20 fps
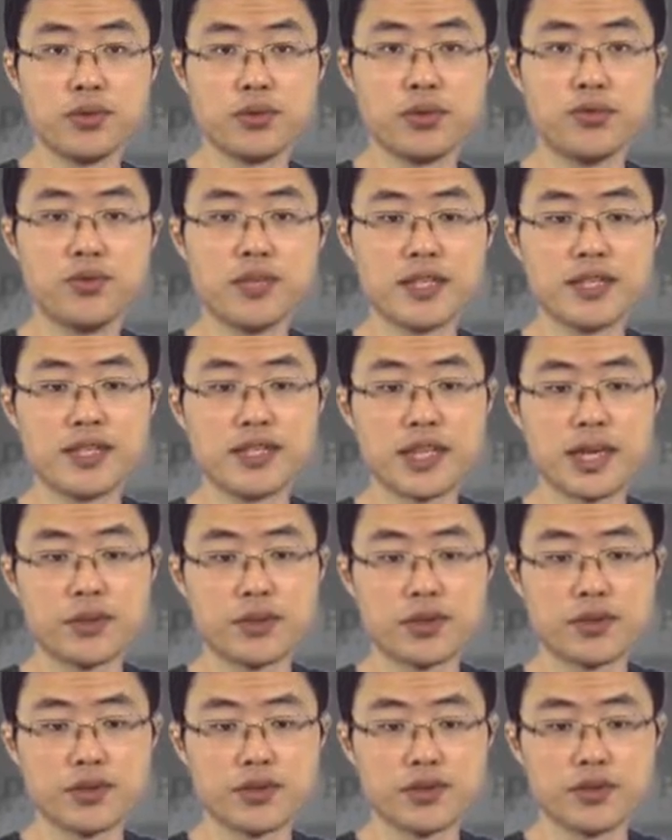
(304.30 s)
to vc
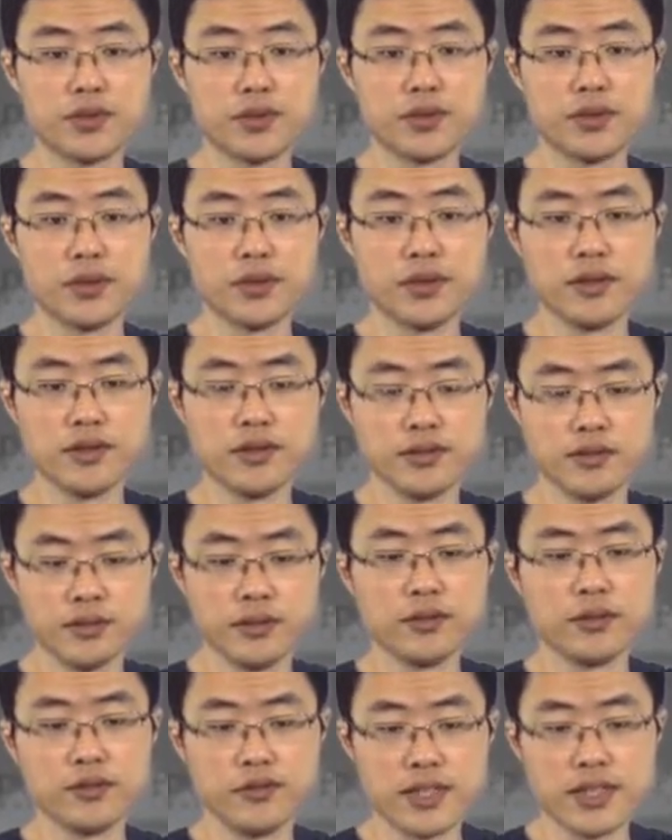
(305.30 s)
dimension
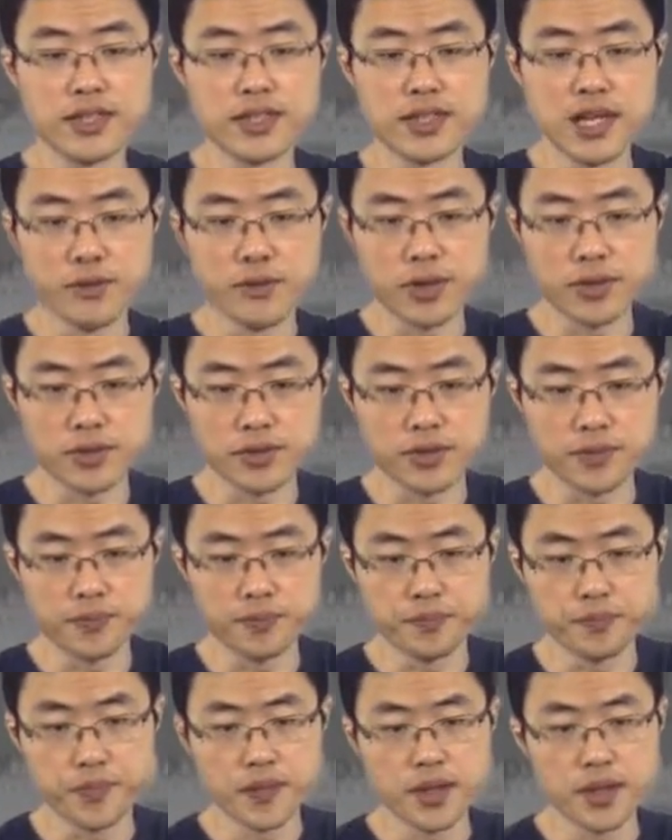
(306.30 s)
to the vc
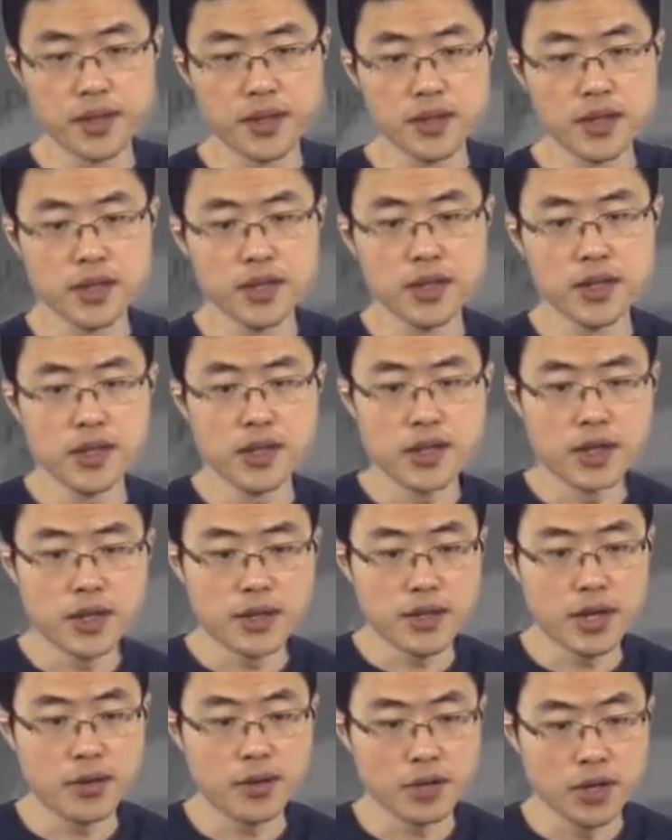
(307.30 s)
dimension.
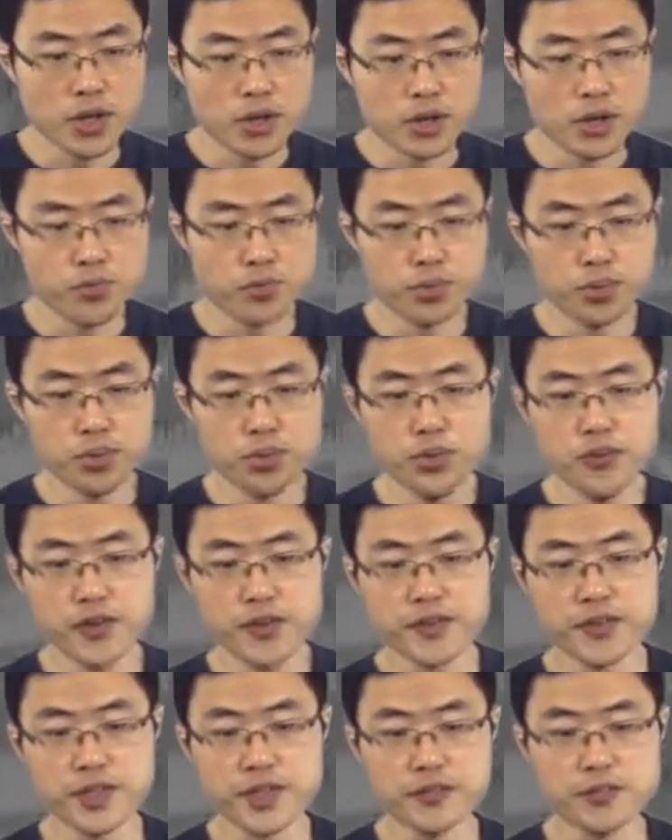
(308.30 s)
Now, the proof
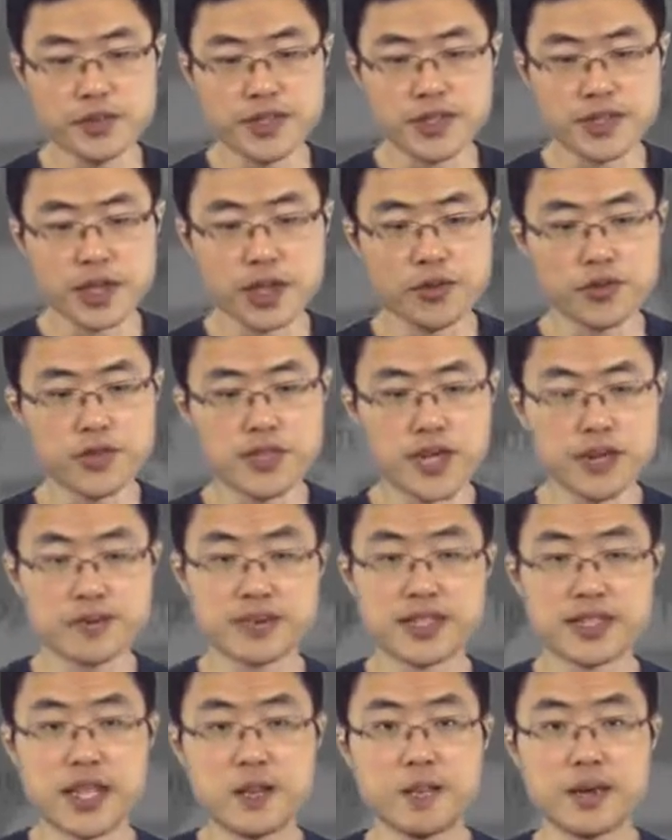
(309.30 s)
of this result I'm
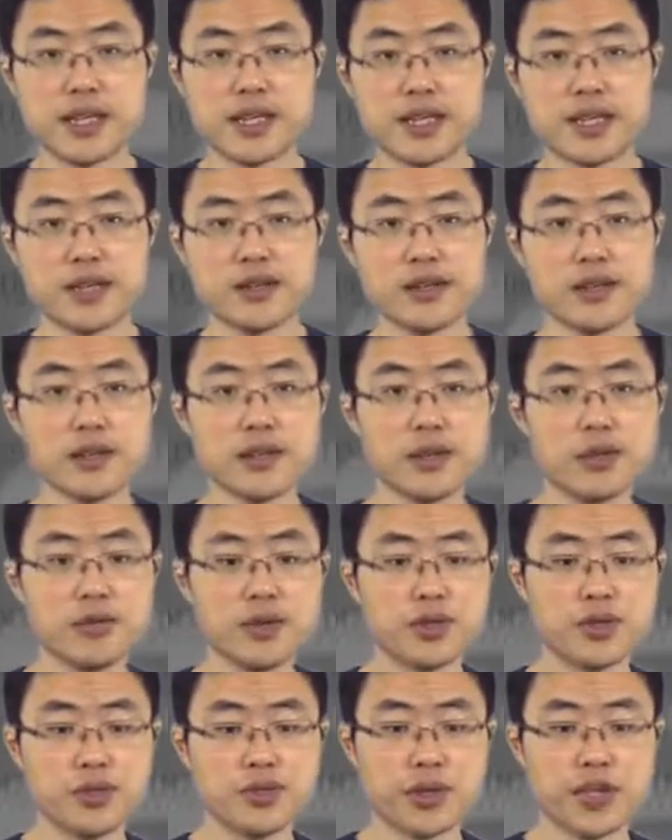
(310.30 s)
skipping here,
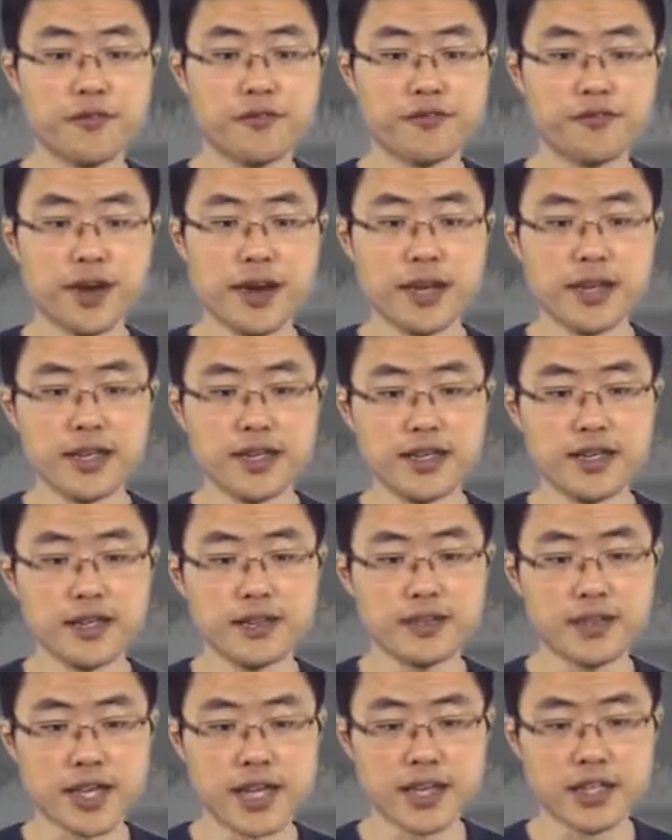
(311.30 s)
which you can find
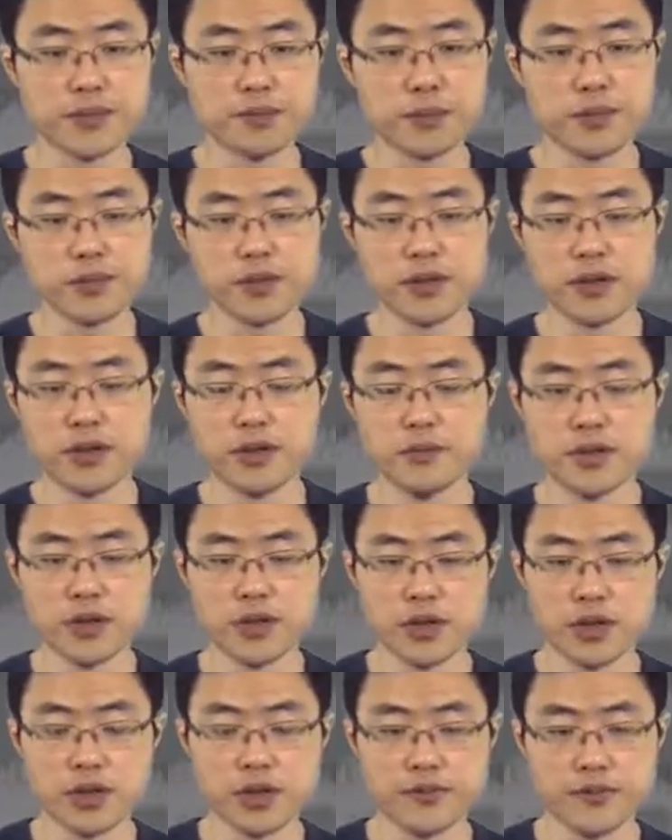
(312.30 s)
in the textbook called
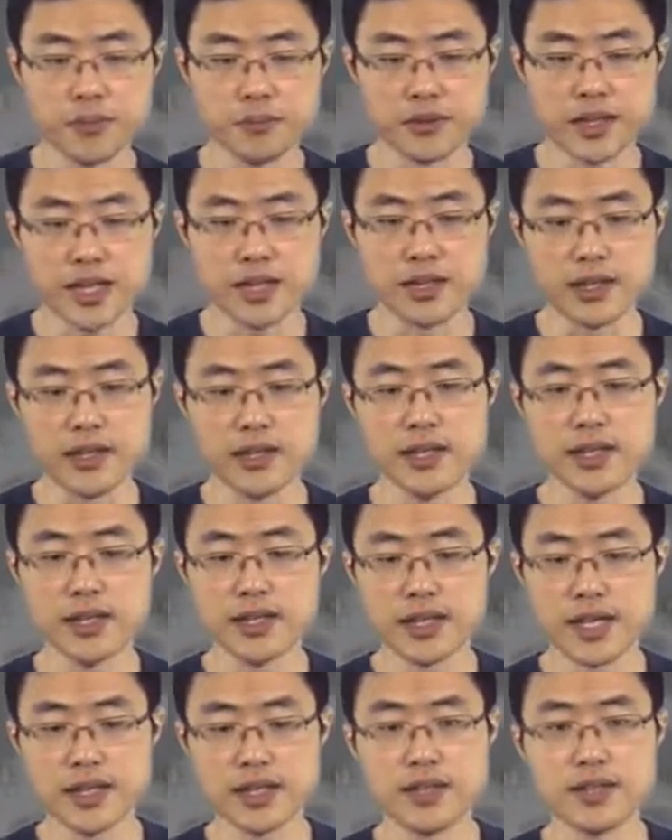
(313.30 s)
Learning from Data,
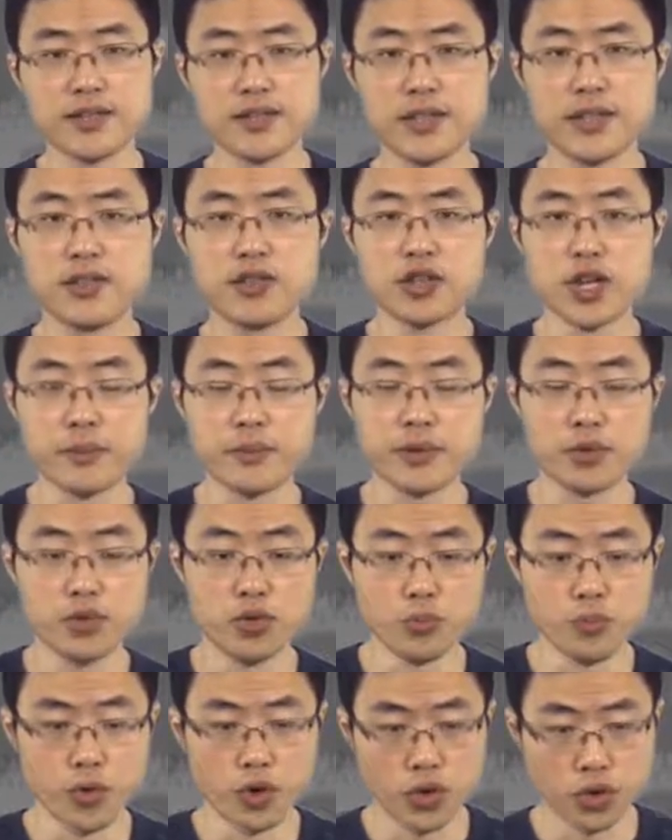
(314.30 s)
that is in chapter
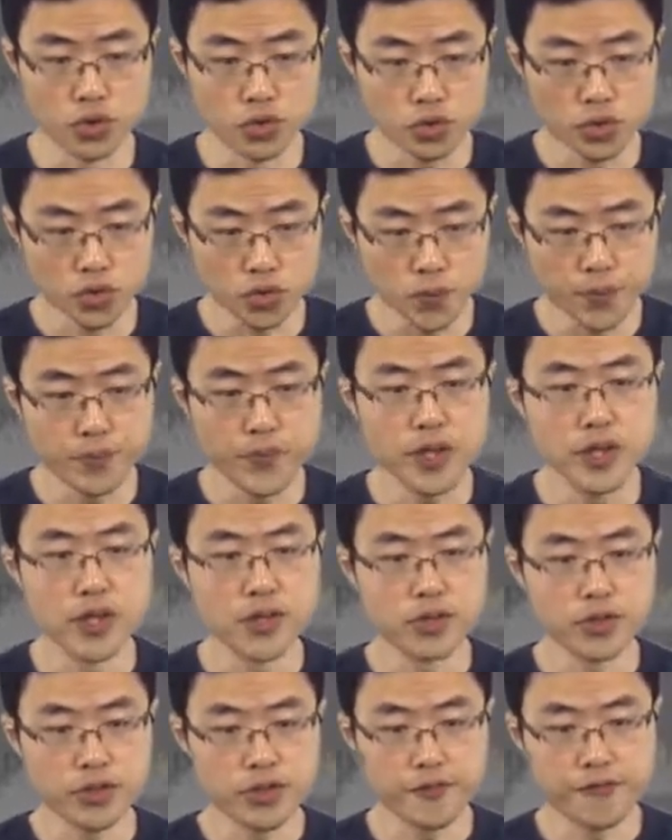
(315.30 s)
2.2.
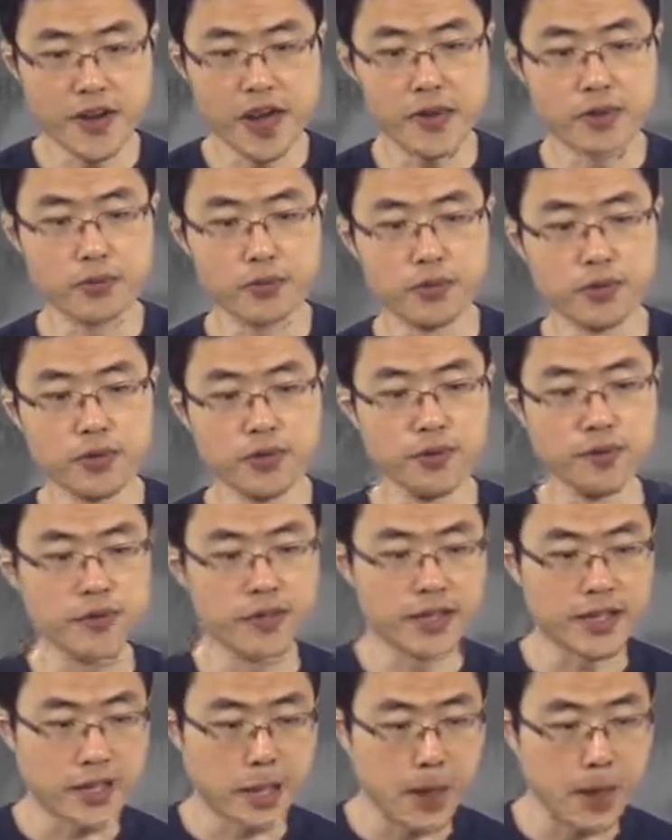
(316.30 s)
So you can find the proof
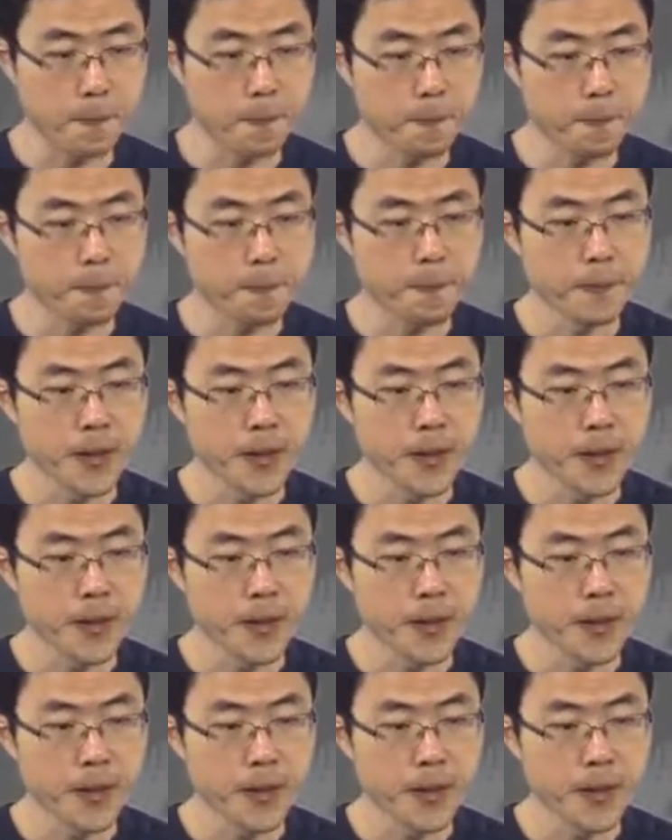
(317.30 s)
over there.